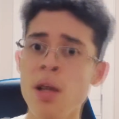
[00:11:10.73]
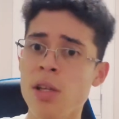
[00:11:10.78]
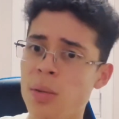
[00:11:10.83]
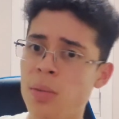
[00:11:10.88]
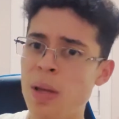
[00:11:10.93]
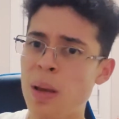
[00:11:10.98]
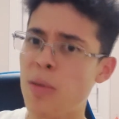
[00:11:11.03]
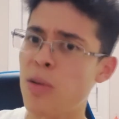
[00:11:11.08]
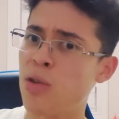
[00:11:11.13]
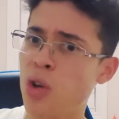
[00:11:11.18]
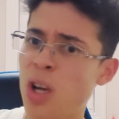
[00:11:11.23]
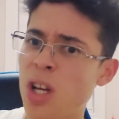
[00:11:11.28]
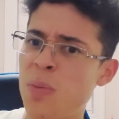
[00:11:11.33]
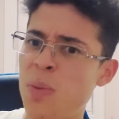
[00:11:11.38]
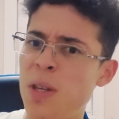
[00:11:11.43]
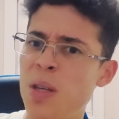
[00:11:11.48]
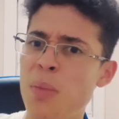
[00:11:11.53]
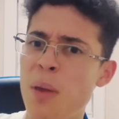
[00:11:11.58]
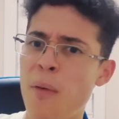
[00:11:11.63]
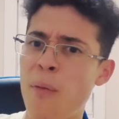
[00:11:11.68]
Sometimes I'd try to
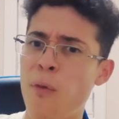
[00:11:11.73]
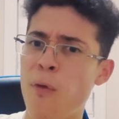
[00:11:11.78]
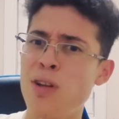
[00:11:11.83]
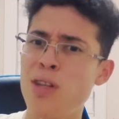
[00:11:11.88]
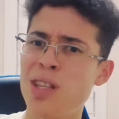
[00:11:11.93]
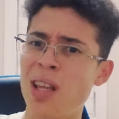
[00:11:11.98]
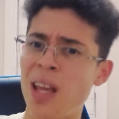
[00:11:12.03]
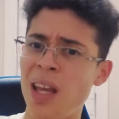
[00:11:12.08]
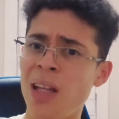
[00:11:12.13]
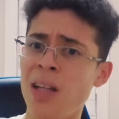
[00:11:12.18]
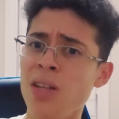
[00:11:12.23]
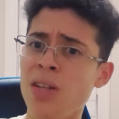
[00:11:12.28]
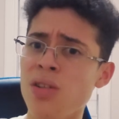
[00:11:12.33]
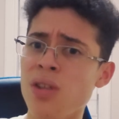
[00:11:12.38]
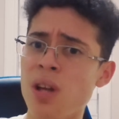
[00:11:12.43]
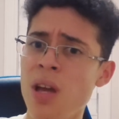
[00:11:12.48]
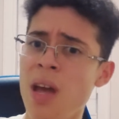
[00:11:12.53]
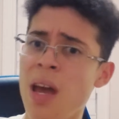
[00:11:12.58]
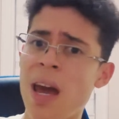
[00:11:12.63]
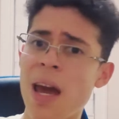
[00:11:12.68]
speak to my friends in
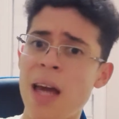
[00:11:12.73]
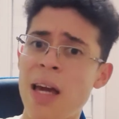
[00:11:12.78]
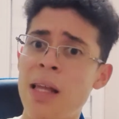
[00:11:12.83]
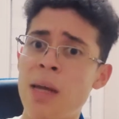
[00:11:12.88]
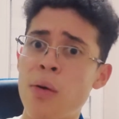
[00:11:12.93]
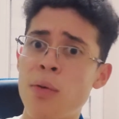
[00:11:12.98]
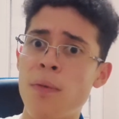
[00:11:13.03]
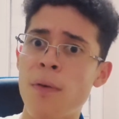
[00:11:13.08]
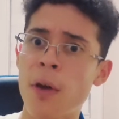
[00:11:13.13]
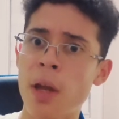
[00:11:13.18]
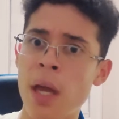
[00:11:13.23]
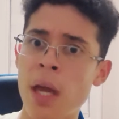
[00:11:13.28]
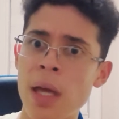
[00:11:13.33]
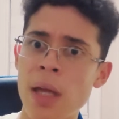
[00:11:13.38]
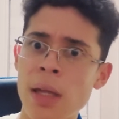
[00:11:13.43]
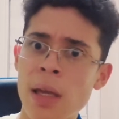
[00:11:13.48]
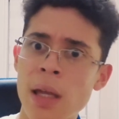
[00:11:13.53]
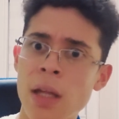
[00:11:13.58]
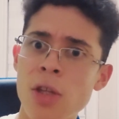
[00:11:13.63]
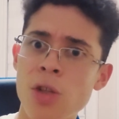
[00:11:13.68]
English, and I would forget
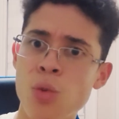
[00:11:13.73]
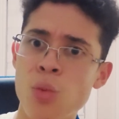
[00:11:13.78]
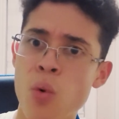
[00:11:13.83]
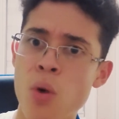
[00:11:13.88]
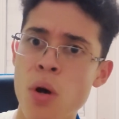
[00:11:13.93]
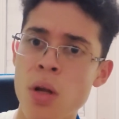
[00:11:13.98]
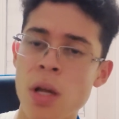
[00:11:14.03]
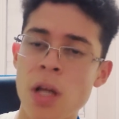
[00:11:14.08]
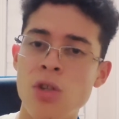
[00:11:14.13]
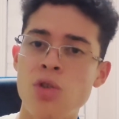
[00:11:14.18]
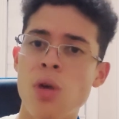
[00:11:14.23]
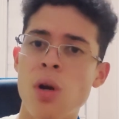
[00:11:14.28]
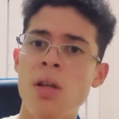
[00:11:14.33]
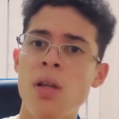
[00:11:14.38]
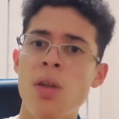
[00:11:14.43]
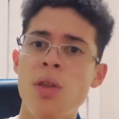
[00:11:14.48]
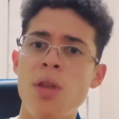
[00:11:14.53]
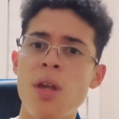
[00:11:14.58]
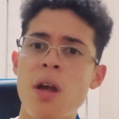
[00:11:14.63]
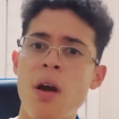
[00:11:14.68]
an English word and try to
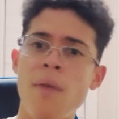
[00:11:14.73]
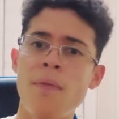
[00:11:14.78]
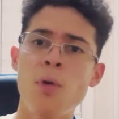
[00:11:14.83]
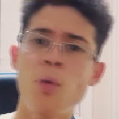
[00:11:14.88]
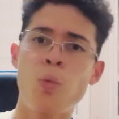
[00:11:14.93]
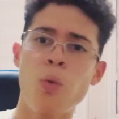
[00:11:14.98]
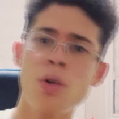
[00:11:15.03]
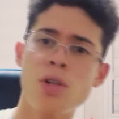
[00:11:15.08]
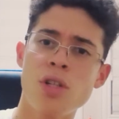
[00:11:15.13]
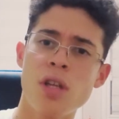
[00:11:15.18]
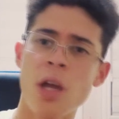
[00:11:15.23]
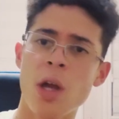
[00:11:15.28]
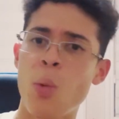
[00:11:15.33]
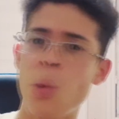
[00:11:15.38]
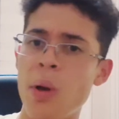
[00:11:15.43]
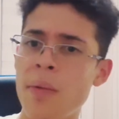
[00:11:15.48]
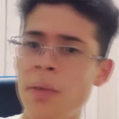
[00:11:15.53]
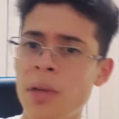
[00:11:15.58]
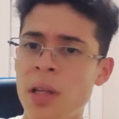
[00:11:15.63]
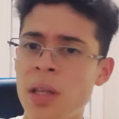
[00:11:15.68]
think of the Russian
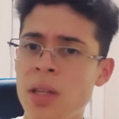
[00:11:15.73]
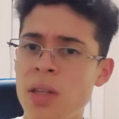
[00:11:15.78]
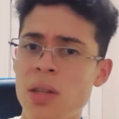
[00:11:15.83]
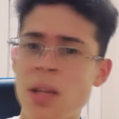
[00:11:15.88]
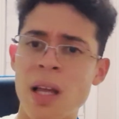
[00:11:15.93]
equivalent.